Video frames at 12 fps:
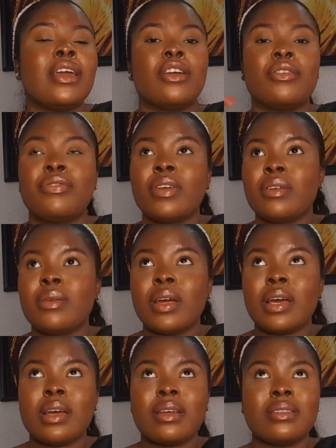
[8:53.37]
your
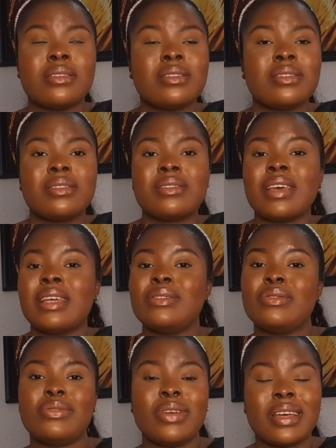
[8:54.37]
fragrance and
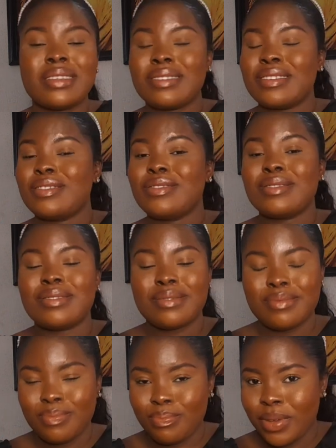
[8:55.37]
the rest,
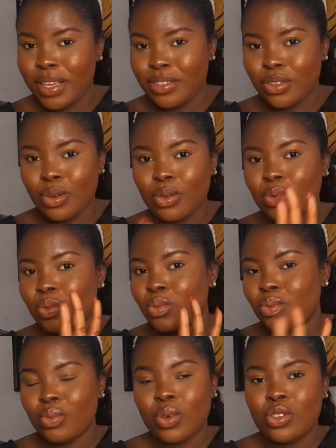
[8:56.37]
is based
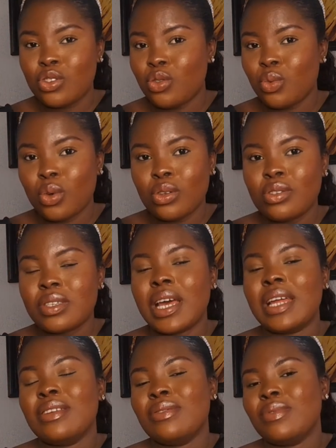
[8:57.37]
on what you want.
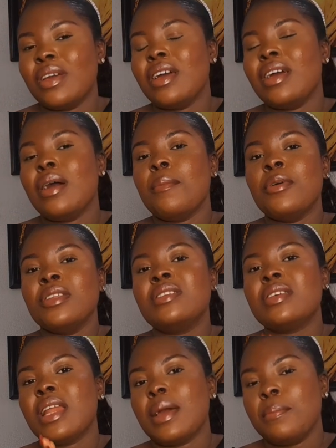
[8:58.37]
And but these
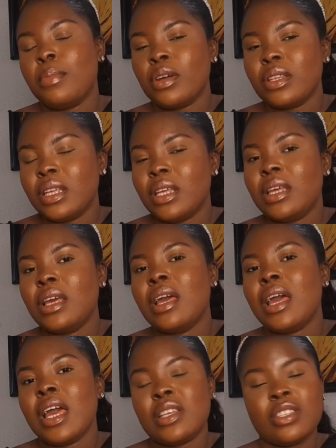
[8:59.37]
are like body
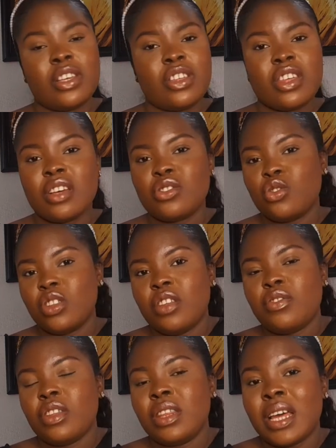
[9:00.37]
essentials you need
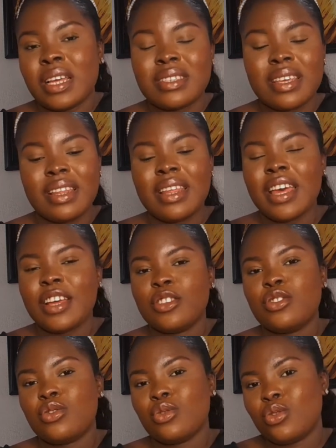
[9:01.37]
for dark skin,
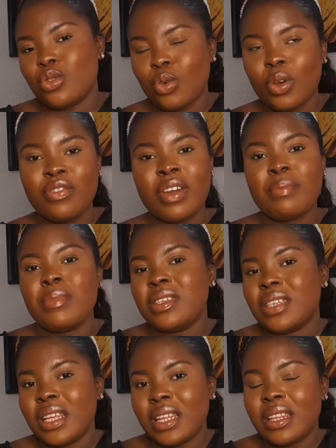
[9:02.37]
head to toe. If I
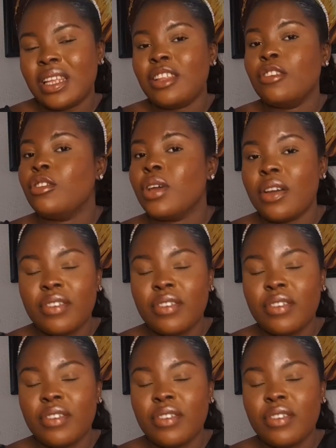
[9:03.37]
miss anything or you have